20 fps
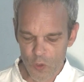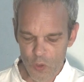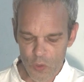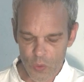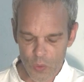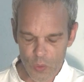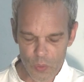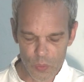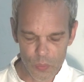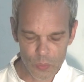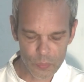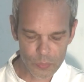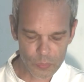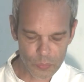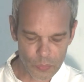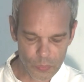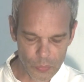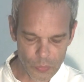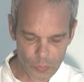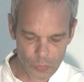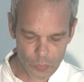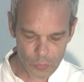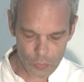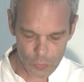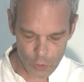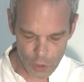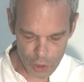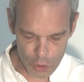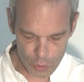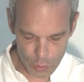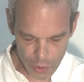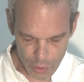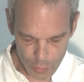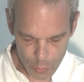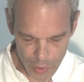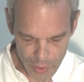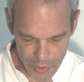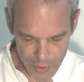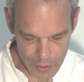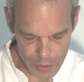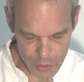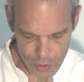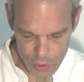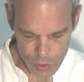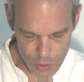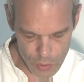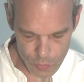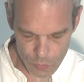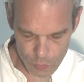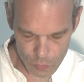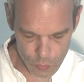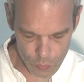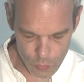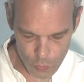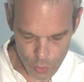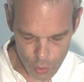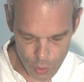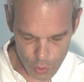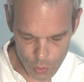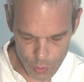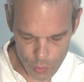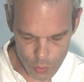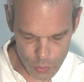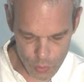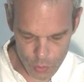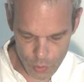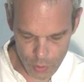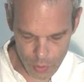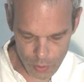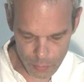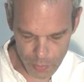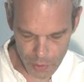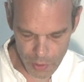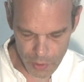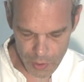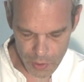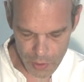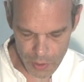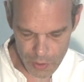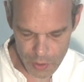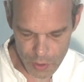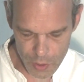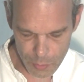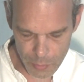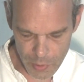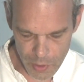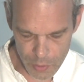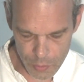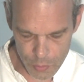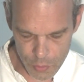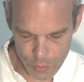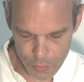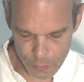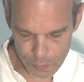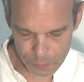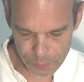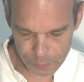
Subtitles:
So it requires growth. I mean, it's about